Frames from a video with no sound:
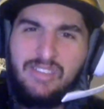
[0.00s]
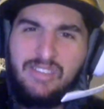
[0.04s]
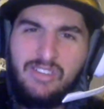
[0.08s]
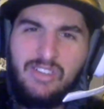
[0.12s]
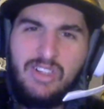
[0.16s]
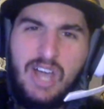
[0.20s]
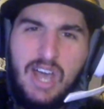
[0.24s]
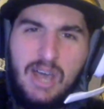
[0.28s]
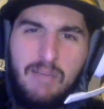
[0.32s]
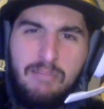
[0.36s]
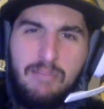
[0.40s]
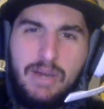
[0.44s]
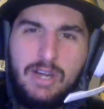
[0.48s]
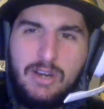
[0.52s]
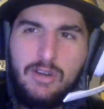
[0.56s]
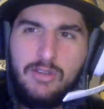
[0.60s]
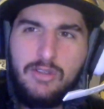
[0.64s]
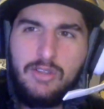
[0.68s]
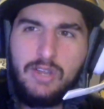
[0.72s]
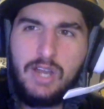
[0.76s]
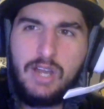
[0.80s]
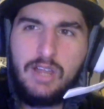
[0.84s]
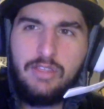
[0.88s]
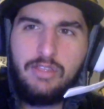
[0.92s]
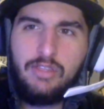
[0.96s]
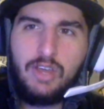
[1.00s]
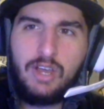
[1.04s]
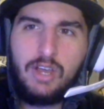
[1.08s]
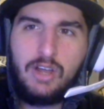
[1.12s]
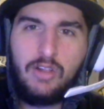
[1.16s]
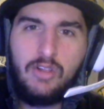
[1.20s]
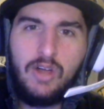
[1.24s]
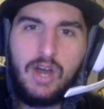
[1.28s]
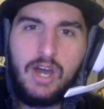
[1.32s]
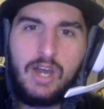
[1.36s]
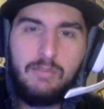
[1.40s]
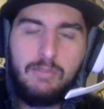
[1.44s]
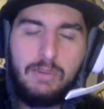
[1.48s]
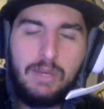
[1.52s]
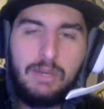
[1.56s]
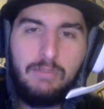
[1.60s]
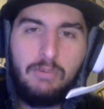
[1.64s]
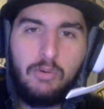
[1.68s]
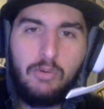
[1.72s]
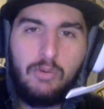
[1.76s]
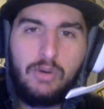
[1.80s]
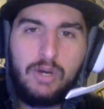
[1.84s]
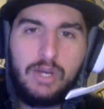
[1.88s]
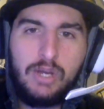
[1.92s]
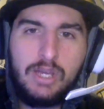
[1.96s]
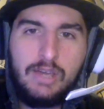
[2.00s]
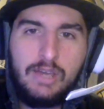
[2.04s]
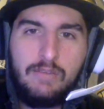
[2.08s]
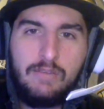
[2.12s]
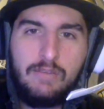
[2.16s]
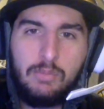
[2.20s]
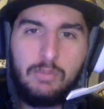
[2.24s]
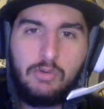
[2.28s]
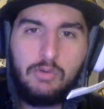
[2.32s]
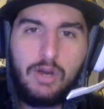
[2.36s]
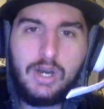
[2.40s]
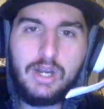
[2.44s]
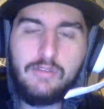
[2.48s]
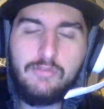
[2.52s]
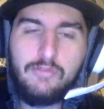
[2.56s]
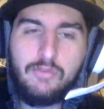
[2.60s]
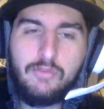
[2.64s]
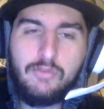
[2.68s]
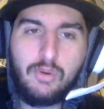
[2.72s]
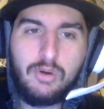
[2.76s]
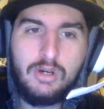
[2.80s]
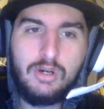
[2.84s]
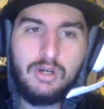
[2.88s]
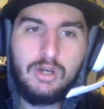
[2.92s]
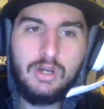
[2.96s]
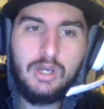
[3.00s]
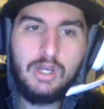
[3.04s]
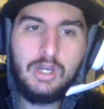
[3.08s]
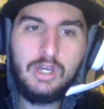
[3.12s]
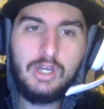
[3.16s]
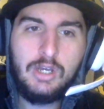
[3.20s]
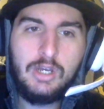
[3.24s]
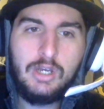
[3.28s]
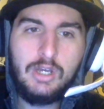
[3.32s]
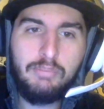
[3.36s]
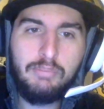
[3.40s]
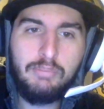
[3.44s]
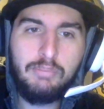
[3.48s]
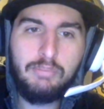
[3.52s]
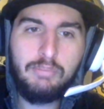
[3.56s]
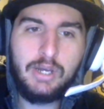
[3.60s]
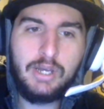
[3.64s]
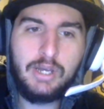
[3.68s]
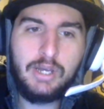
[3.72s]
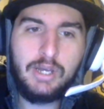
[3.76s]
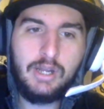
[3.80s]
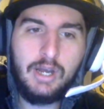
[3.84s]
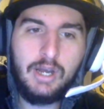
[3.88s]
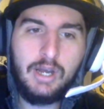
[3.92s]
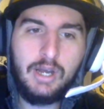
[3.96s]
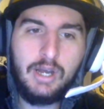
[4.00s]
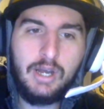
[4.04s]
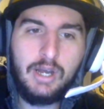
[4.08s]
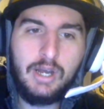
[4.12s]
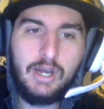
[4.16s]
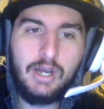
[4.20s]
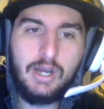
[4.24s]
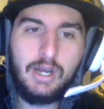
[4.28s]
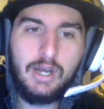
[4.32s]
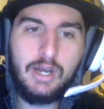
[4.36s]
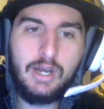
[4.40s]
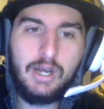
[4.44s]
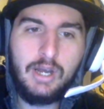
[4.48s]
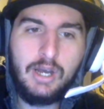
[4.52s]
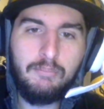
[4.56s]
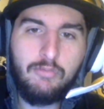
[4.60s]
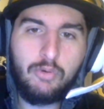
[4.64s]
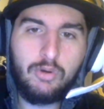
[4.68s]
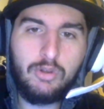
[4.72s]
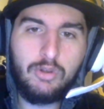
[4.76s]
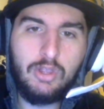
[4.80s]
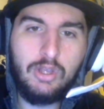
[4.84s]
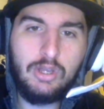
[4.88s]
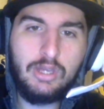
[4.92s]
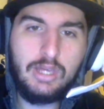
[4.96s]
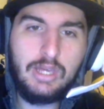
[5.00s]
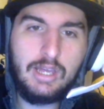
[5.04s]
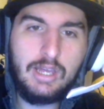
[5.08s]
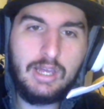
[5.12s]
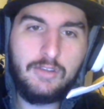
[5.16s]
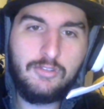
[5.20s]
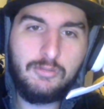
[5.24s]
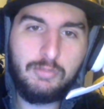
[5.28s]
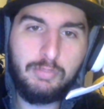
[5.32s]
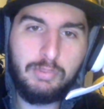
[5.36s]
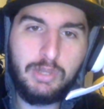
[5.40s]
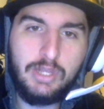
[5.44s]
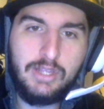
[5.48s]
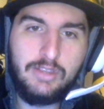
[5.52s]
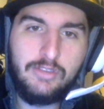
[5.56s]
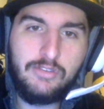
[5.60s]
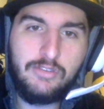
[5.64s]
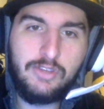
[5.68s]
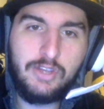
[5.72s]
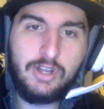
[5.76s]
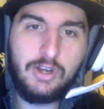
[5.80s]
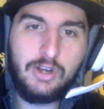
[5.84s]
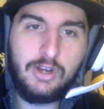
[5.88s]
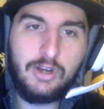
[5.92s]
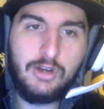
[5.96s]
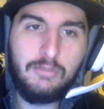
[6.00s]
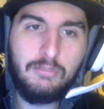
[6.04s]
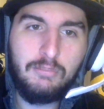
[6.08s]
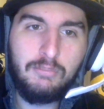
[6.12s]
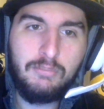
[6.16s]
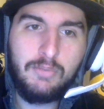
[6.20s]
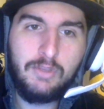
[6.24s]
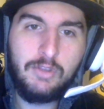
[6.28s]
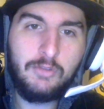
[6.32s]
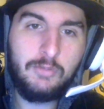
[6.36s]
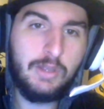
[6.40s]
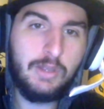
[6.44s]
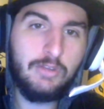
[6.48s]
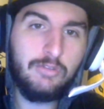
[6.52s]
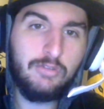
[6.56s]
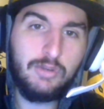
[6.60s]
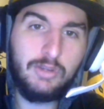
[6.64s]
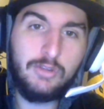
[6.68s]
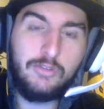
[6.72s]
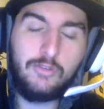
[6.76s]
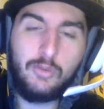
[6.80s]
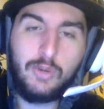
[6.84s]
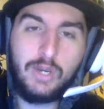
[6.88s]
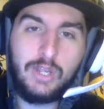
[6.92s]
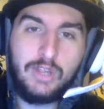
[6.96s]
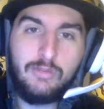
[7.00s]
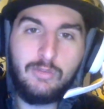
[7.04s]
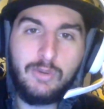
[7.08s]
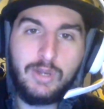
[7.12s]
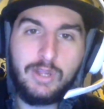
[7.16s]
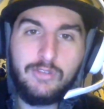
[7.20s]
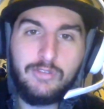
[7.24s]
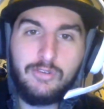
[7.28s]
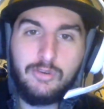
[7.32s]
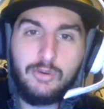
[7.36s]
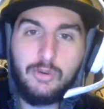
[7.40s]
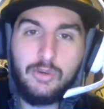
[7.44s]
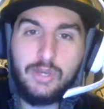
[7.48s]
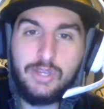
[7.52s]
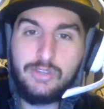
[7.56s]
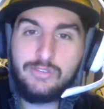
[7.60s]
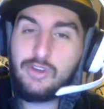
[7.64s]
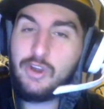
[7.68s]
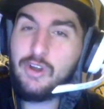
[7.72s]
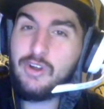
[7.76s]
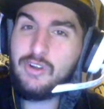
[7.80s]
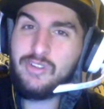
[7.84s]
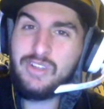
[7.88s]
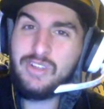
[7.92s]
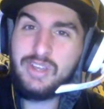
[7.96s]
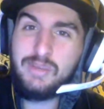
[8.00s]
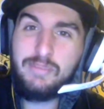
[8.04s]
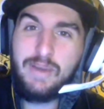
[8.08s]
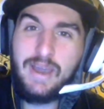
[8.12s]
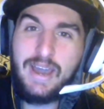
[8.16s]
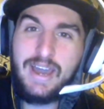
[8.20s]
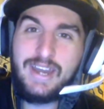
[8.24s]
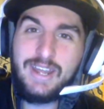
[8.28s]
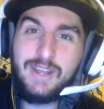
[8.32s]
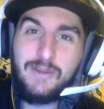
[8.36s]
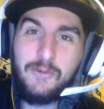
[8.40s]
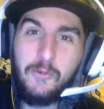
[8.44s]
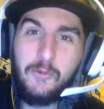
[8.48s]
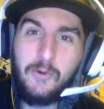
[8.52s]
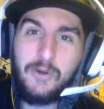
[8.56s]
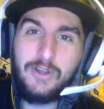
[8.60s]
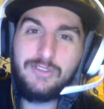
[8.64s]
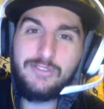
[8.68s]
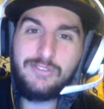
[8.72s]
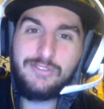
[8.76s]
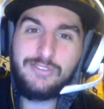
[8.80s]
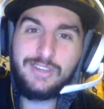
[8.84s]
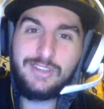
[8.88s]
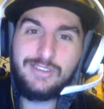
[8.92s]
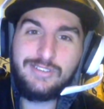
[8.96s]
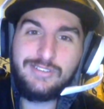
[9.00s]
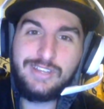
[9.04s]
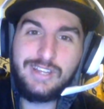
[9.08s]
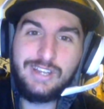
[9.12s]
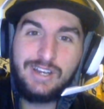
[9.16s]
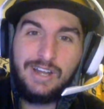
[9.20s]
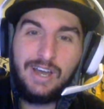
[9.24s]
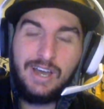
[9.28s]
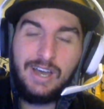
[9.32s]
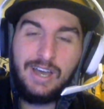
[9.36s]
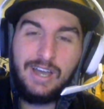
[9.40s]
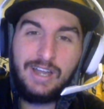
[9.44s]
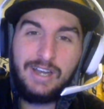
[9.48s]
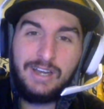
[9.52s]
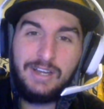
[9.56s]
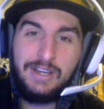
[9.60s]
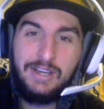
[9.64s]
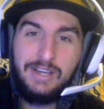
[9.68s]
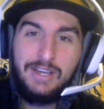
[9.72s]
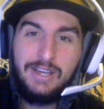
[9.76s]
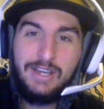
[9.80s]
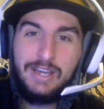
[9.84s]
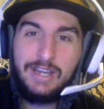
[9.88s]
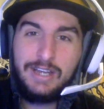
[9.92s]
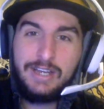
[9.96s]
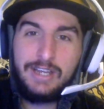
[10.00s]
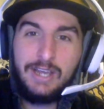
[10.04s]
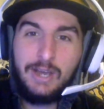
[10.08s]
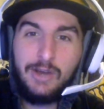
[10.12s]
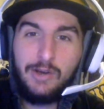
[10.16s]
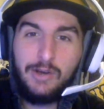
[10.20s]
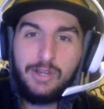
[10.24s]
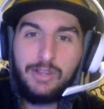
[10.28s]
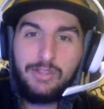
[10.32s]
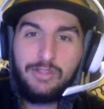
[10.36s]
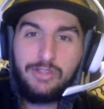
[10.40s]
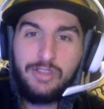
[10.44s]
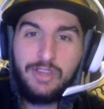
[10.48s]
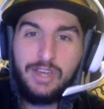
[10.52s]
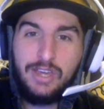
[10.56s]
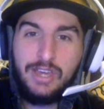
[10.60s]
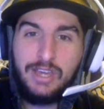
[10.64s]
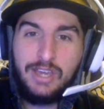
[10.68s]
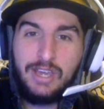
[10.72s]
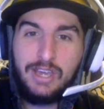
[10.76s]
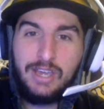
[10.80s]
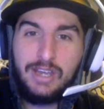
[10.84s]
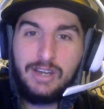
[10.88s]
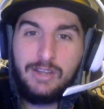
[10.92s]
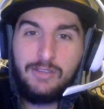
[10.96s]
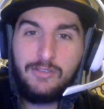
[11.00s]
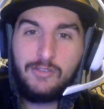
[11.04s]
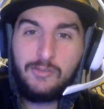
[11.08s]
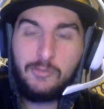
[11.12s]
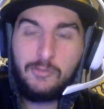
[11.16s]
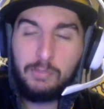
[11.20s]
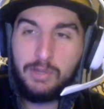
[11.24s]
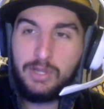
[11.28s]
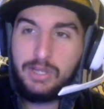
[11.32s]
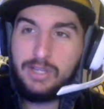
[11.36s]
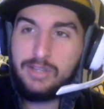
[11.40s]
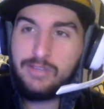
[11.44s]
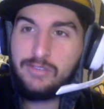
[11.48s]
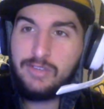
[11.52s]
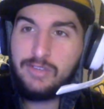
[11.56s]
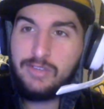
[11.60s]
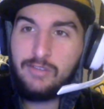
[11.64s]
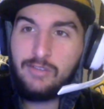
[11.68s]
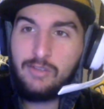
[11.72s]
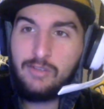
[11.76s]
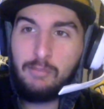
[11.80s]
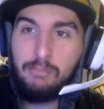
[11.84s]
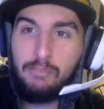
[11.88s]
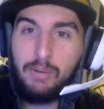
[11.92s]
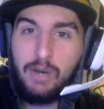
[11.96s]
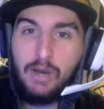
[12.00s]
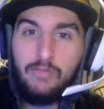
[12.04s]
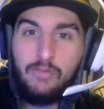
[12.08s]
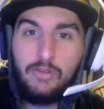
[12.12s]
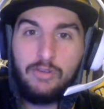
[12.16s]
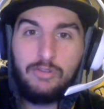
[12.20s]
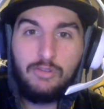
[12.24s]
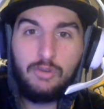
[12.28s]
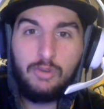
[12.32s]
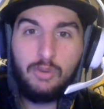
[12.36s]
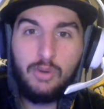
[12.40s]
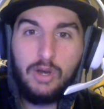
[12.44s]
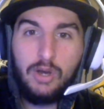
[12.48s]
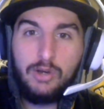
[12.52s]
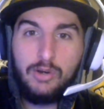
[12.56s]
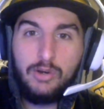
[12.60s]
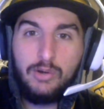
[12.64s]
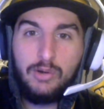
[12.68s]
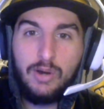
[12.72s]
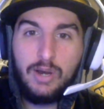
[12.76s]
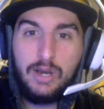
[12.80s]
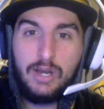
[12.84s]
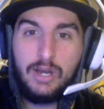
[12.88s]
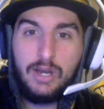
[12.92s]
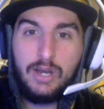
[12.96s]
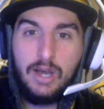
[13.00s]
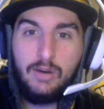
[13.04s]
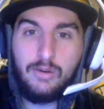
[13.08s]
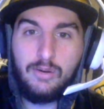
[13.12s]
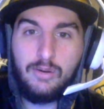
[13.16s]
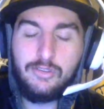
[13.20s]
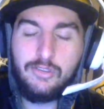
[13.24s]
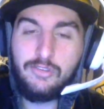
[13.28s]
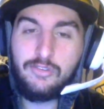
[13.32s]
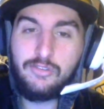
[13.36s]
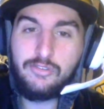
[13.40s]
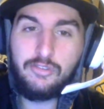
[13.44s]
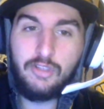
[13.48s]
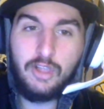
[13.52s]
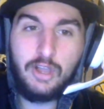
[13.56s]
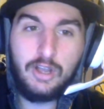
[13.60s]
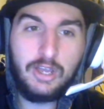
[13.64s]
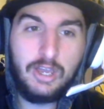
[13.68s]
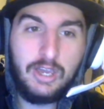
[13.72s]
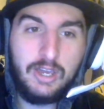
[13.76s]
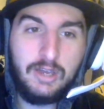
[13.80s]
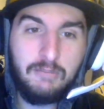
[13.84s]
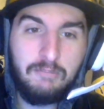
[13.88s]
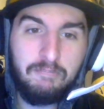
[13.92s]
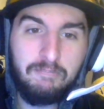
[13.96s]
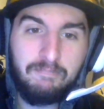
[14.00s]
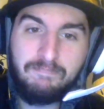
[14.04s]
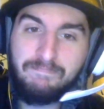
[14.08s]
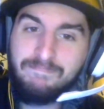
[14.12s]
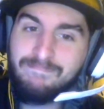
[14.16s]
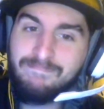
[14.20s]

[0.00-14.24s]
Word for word: he's a lot better than I think a lot of people want to give him credit for. But if we're looking at his splits here, especially in 2022, he's currently batting .169, and the only thing in his splits that is above a .200 right now is his slugging.